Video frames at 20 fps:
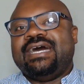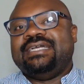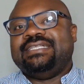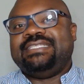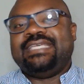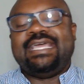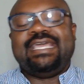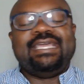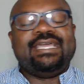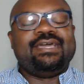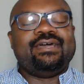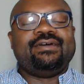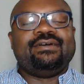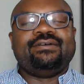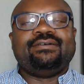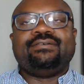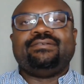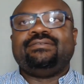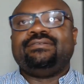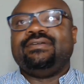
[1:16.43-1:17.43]
take
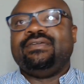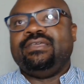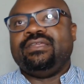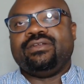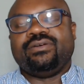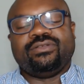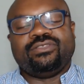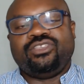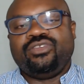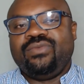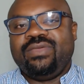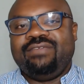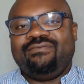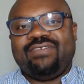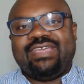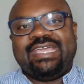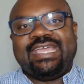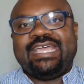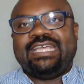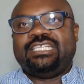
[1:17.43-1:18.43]
a you know a two week
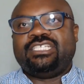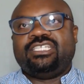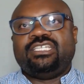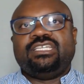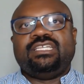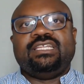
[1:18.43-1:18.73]
vacation